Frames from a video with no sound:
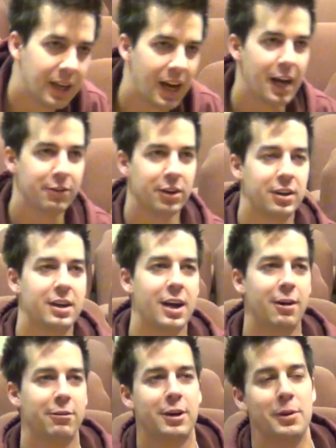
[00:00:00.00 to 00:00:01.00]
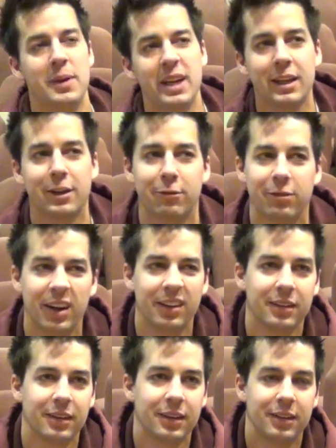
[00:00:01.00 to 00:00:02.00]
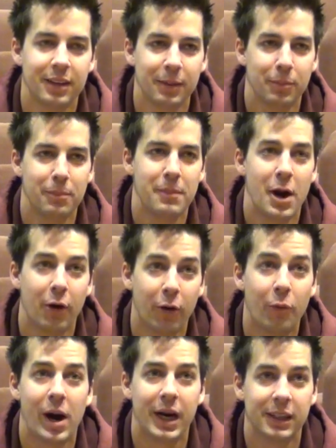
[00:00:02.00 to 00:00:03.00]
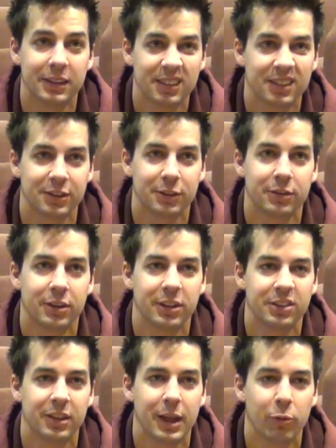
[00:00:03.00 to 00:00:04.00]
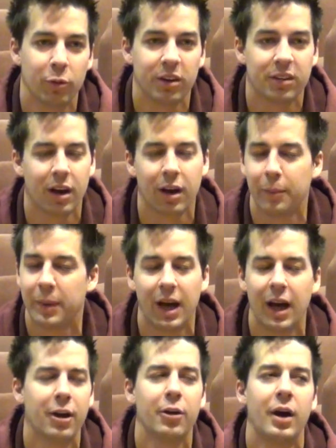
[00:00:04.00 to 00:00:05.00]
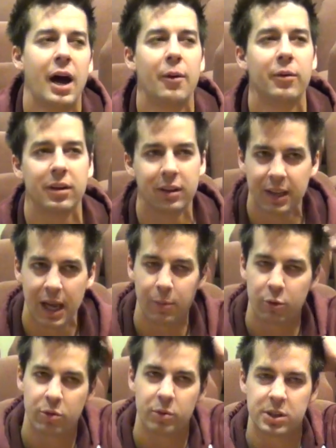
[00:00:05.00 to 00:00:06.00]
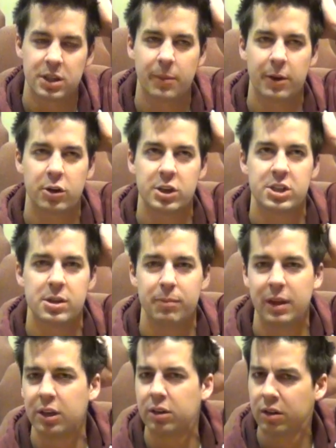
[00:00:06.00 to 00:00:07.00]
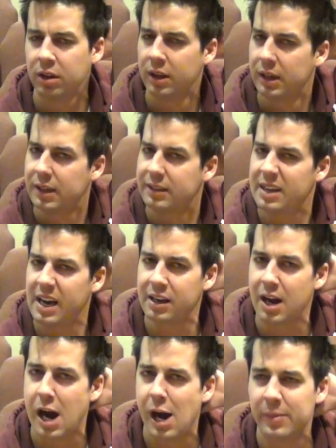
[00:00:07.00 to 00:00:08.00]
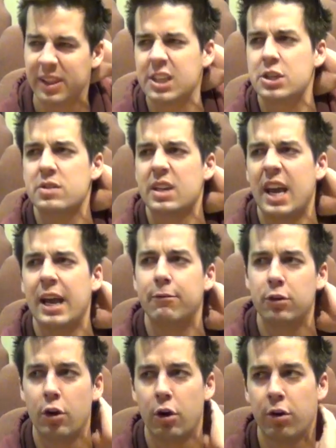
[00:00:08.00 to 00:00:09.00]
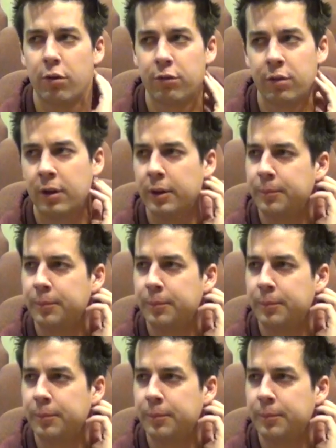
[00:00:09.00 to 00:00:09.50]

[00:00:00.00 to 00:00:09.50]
have a comedian, a friend. His name Meryl Wiles is her name. We were talking about, I don't know how we were talking about ChristianMingle.com, and then she's like, hey, have you heard of